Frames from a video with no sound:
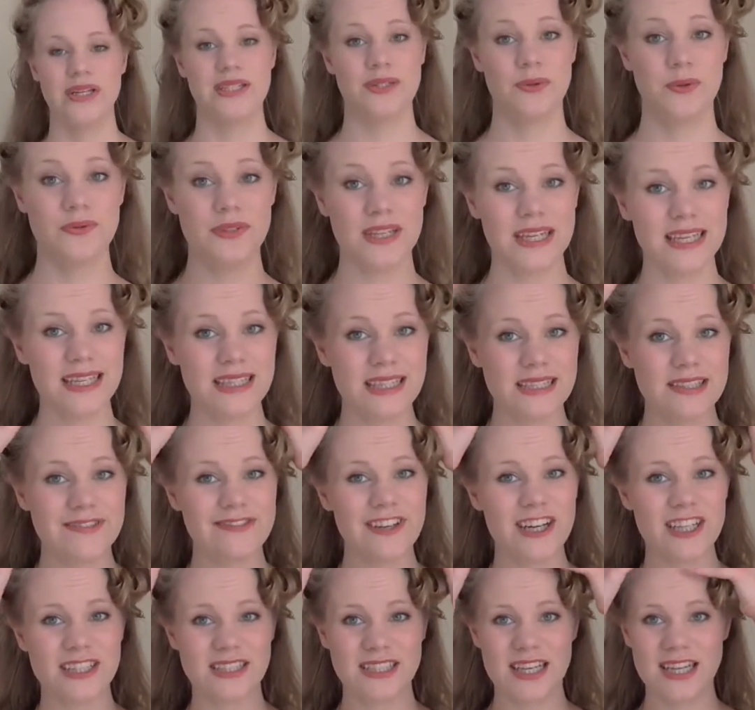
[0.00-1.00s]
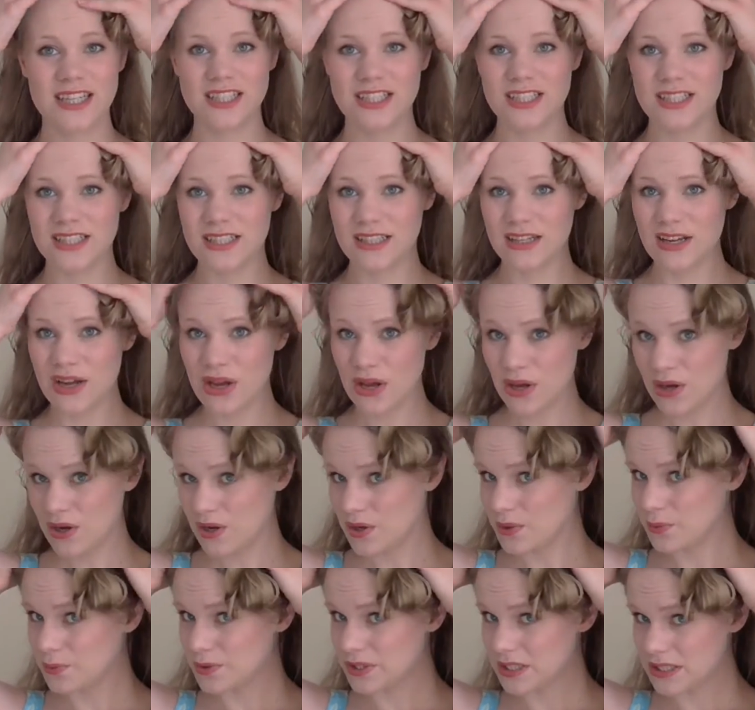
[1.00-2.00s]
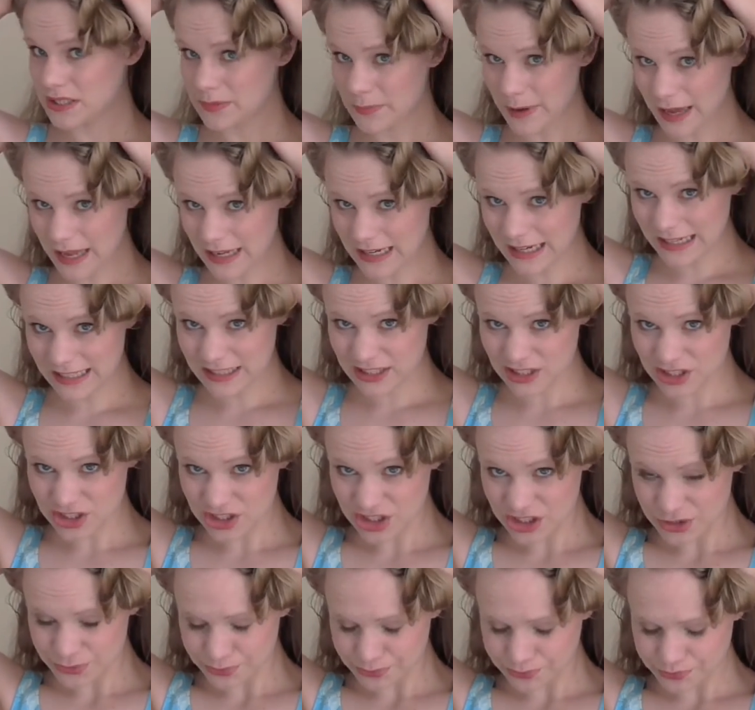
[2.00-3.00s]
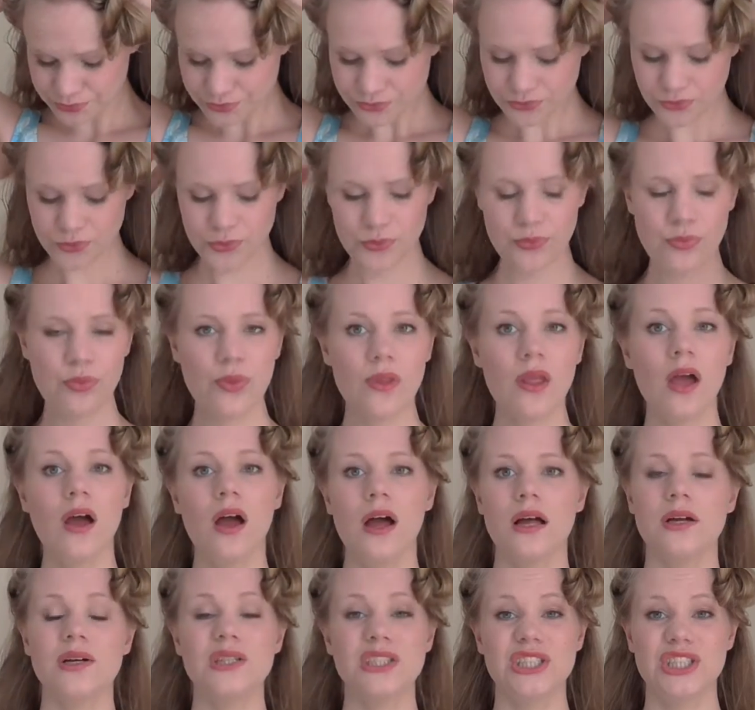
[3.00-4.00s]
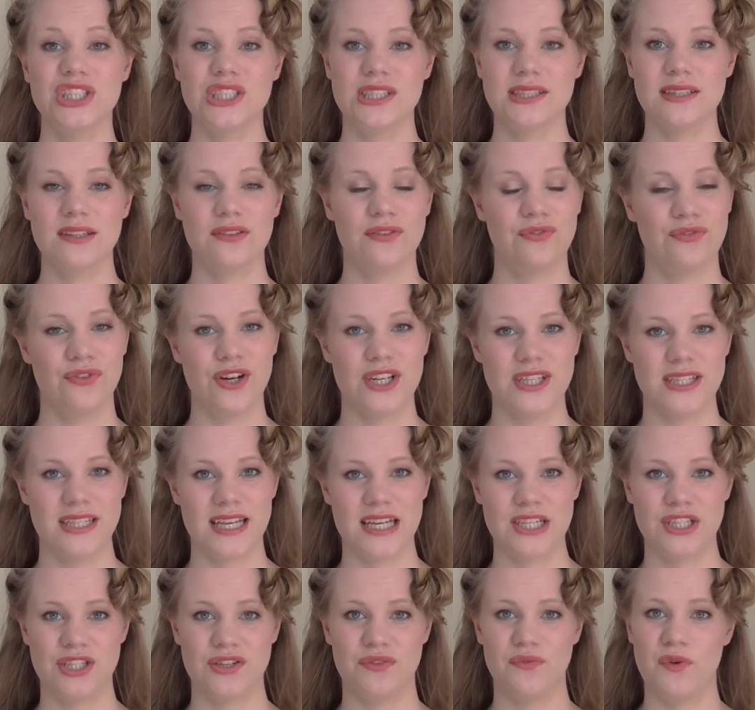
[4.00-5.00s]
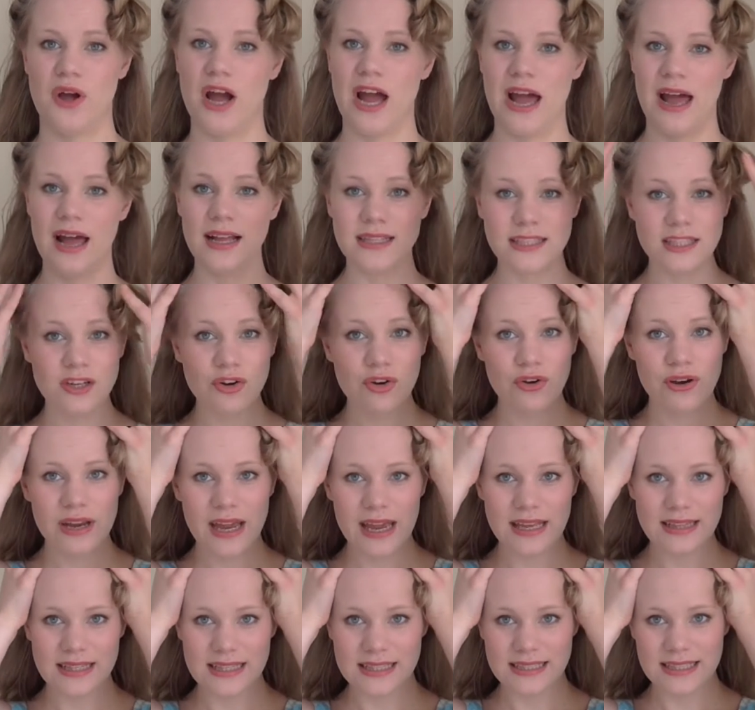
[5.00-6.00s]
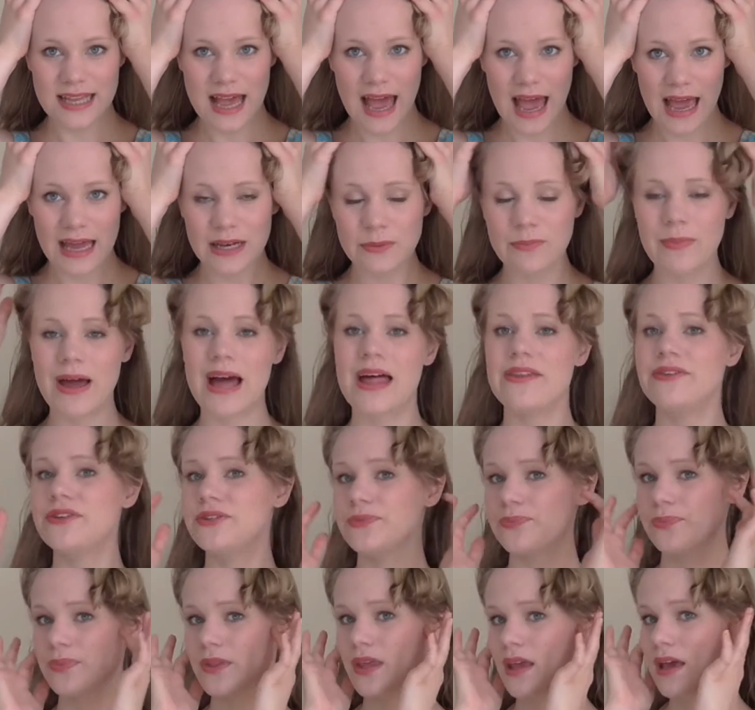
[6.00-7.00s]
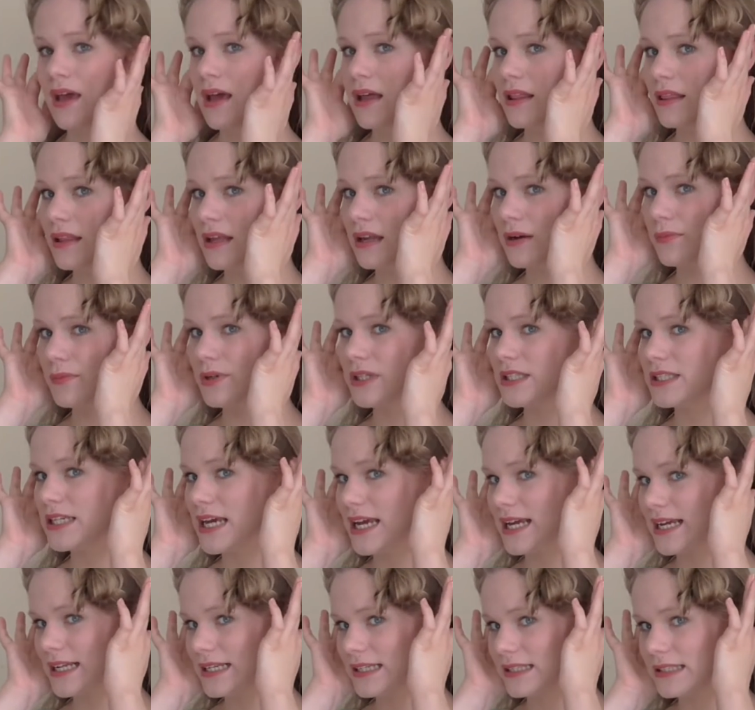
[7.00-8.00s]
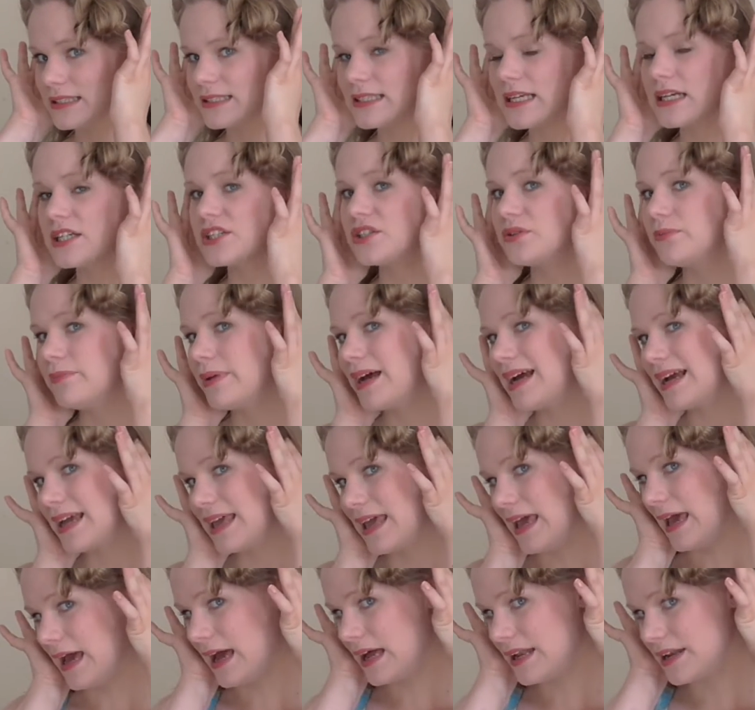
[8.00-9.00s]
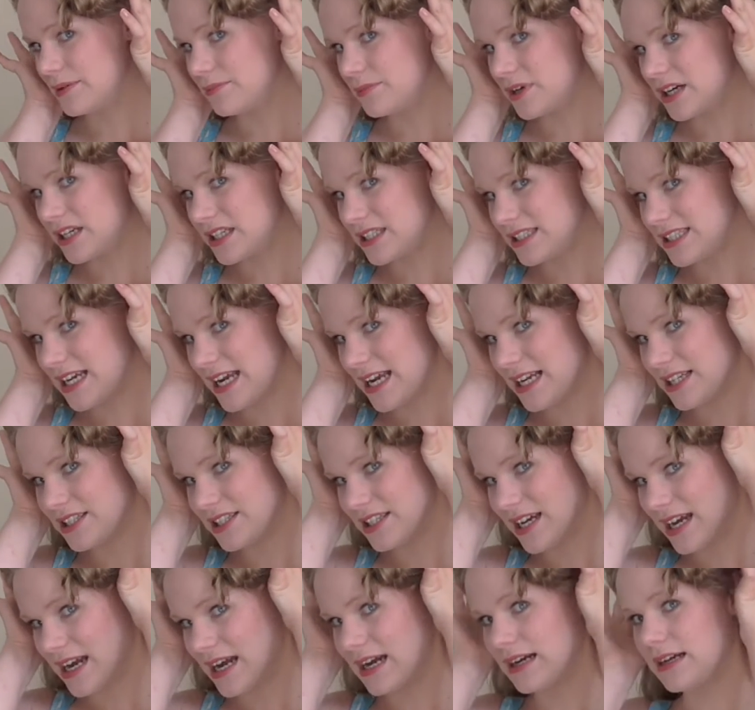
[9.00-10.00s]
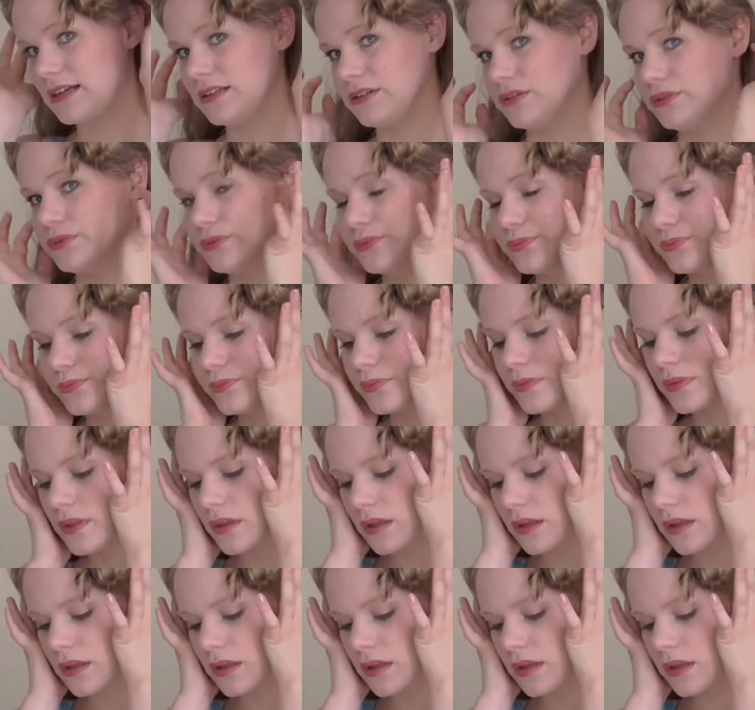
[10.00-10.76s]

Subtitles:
Right, so we've taken this first section, which is about an inch, just at the front section of your hair to create this headband. Then I'm going to take a little section back here and I'm going to take a diagonal,